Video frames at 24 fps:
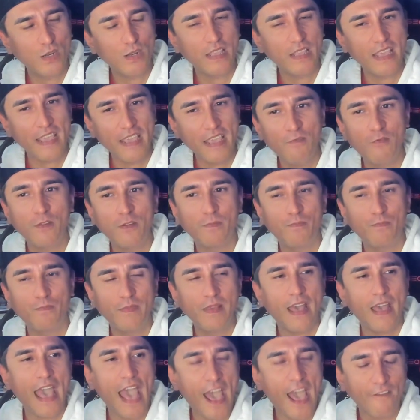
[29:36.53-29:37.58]
it would
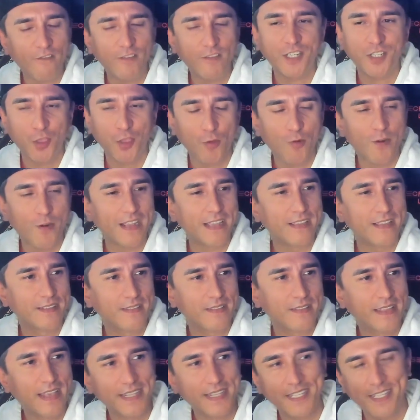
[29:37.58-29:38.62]
average 3.
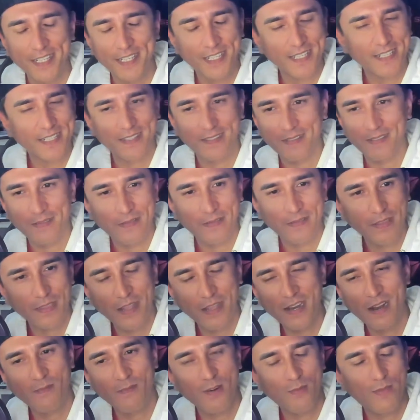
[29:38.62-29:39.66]
That's just the
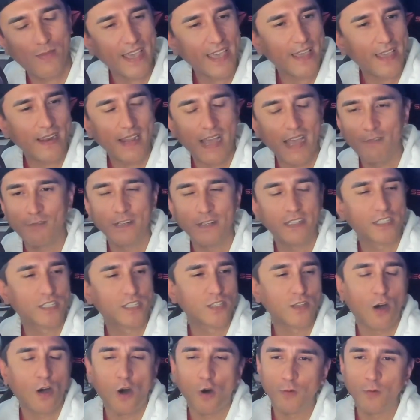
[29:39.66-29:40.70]
number in my head. I would just
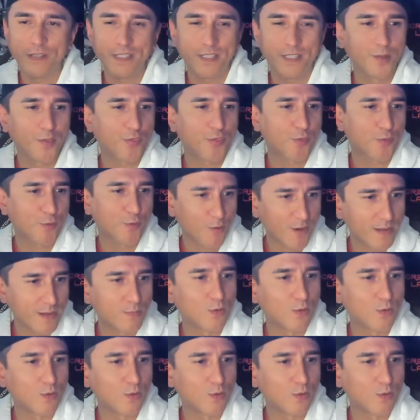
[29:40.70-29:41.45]
always do 3